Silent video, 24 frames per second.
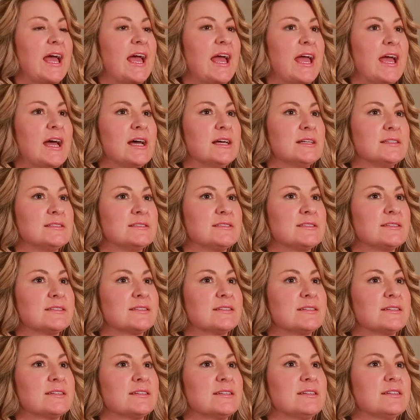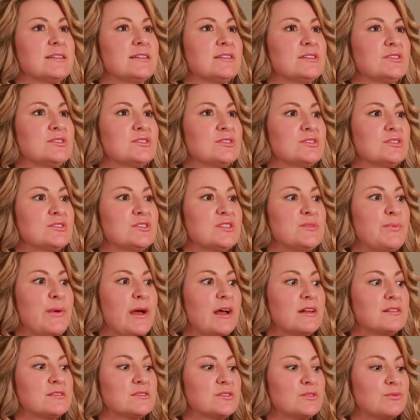and she
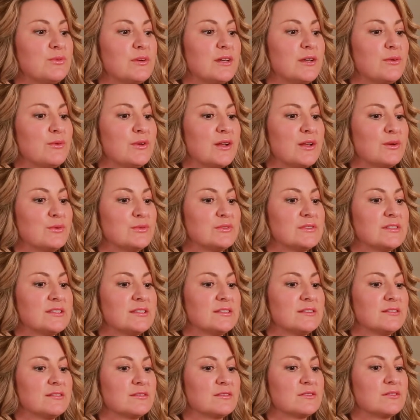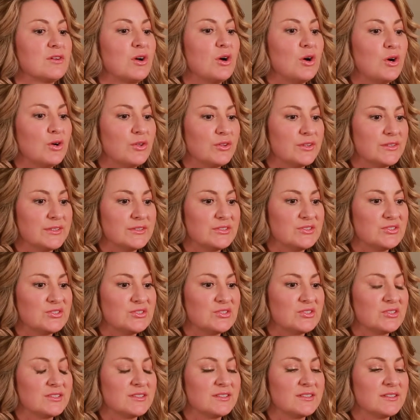passed away when I was in
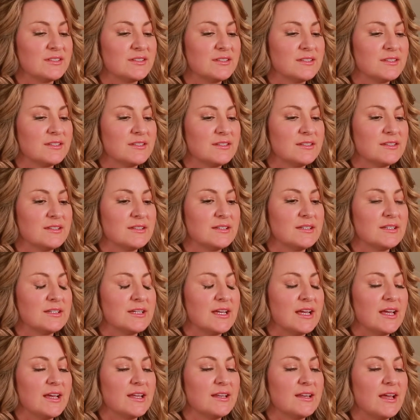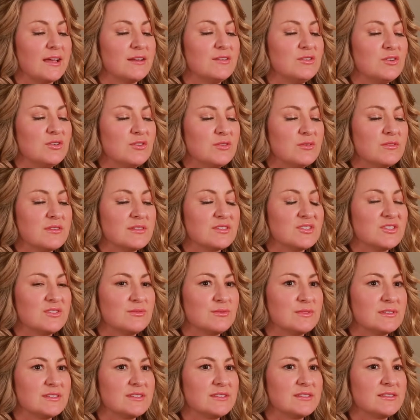college and I knew that she
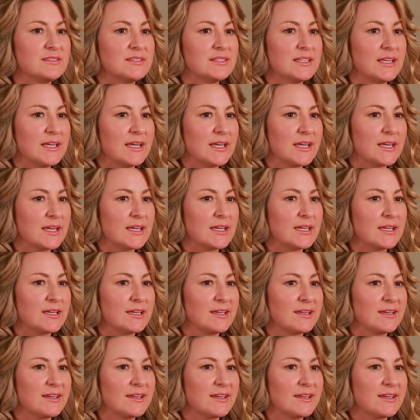was sick